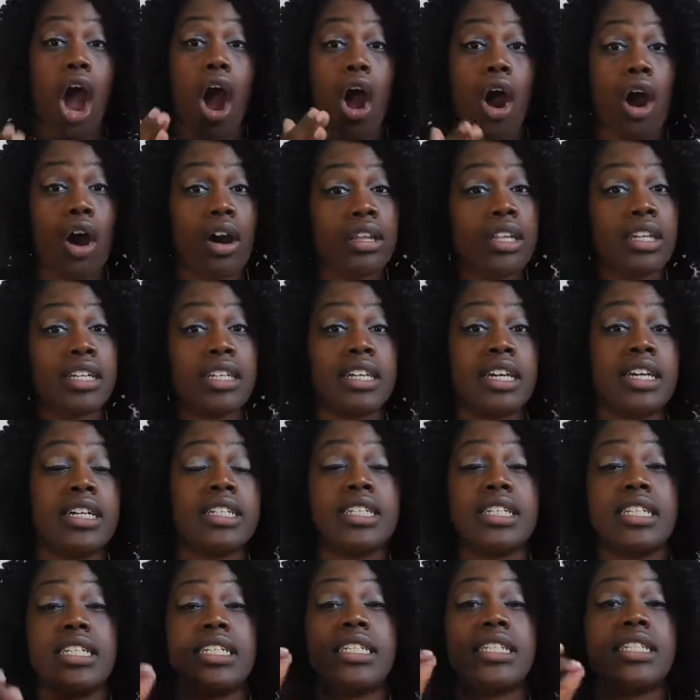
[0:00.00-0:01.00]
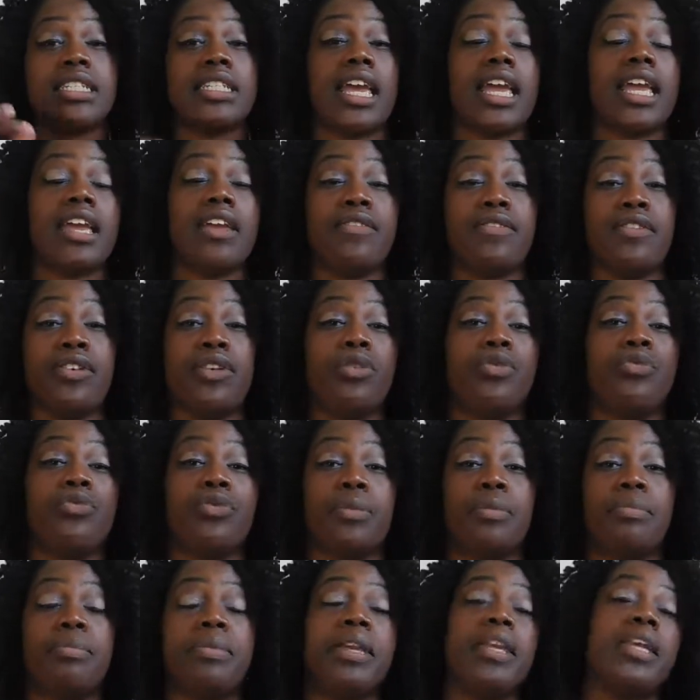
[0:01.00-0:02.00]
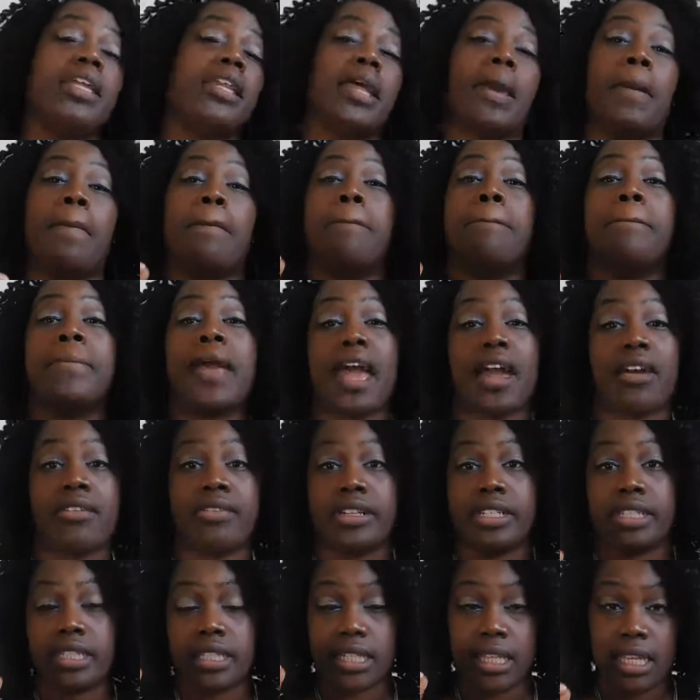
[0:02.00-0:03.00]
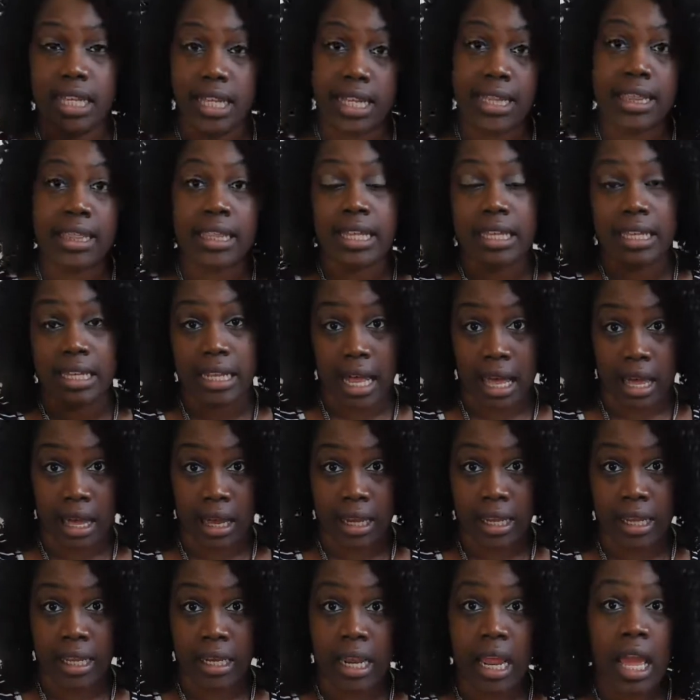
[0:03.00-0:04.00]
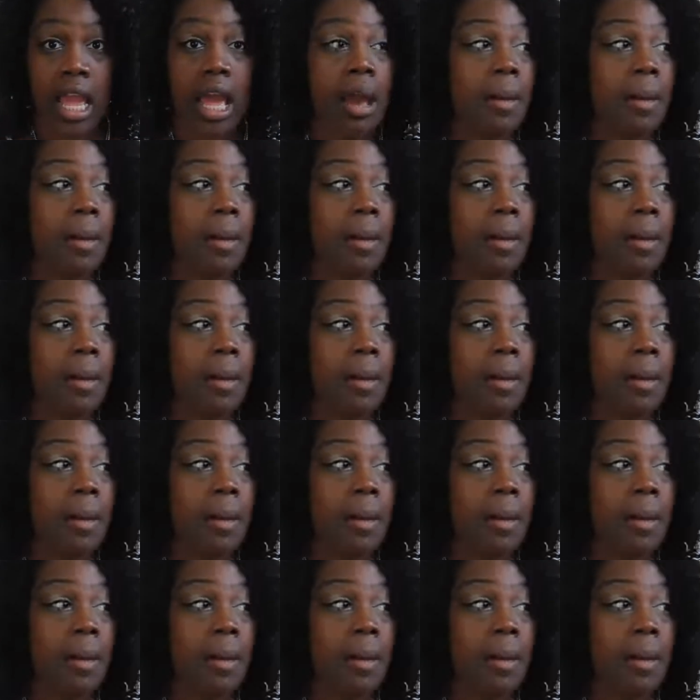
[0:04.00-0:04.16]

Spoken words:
All it does is save you from being embarrassed in the line,